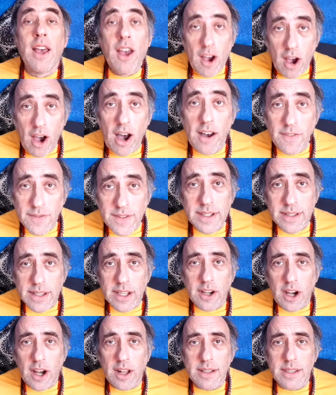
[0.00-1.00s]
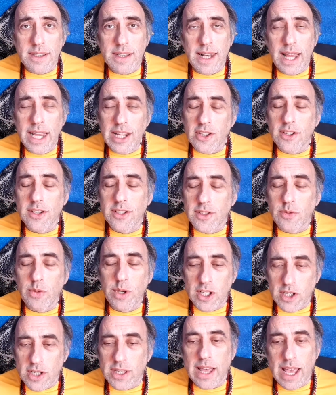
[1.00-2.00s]
after the constellations,
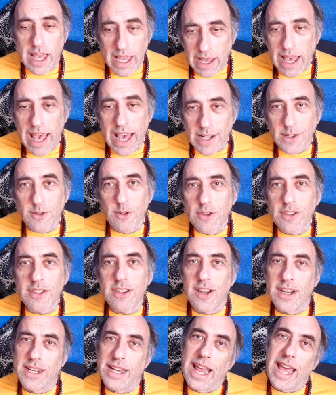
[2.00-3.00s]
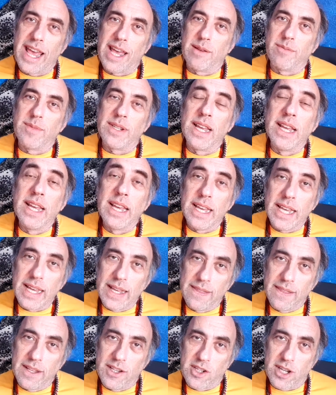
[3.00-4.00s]
which they had also named
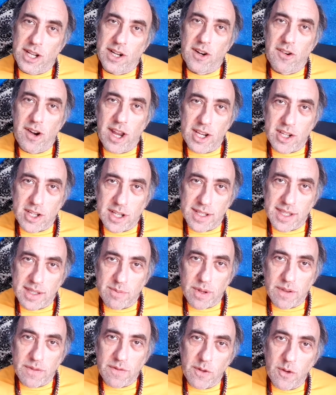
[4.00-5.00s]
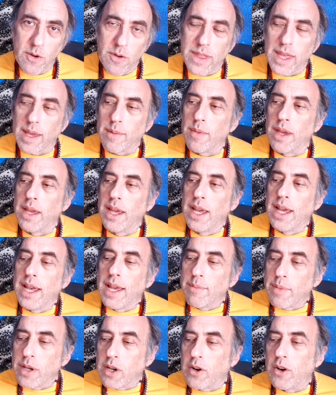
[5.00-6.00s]
in the generations before them.
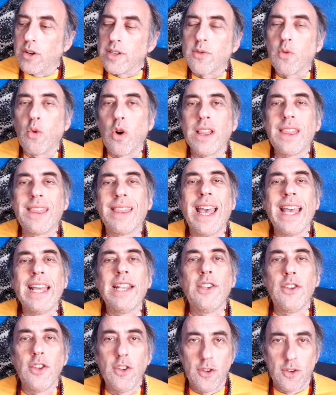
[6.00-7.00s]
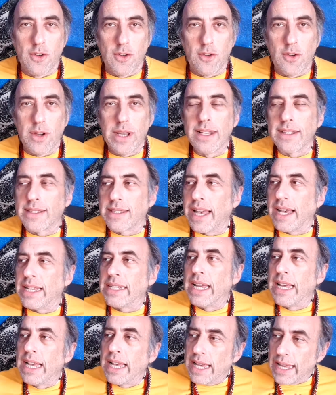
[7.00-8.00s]
Because what they knew is that
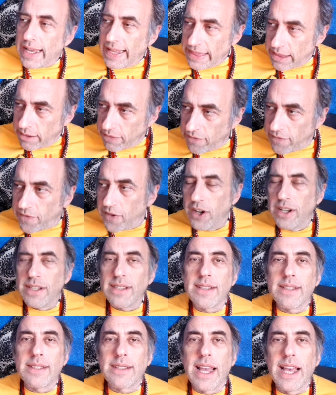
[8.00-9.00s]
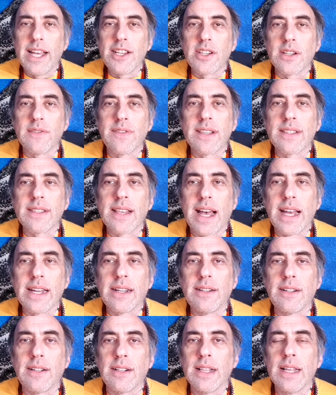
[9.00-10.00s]
in the first stage of a
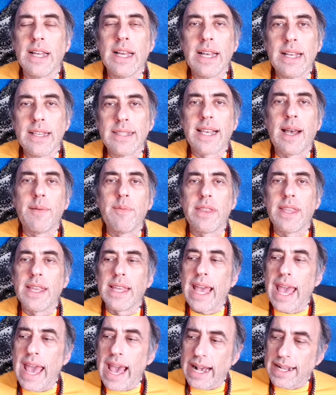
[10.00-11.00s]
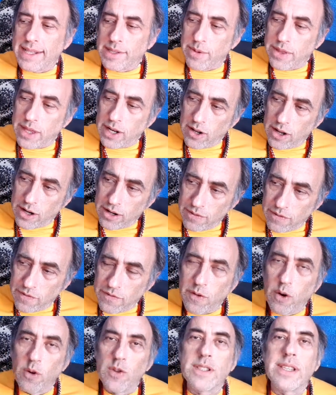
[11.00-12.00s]
cycle, something acts with a lot of
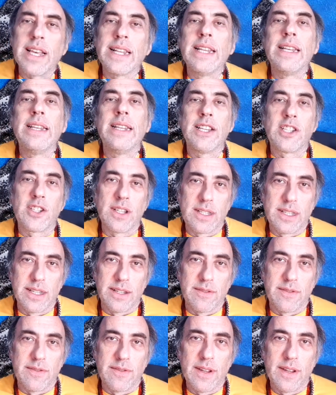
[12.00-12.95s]
force and initiative.